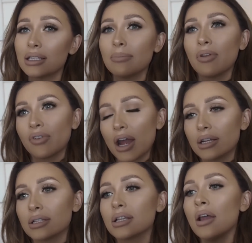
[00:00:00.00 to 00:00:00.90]
see my
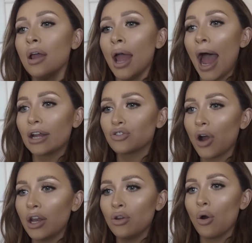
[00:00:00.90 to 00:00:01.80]
friends and
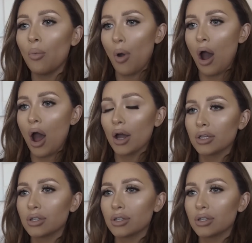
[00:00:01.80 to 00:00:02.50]
try and not work.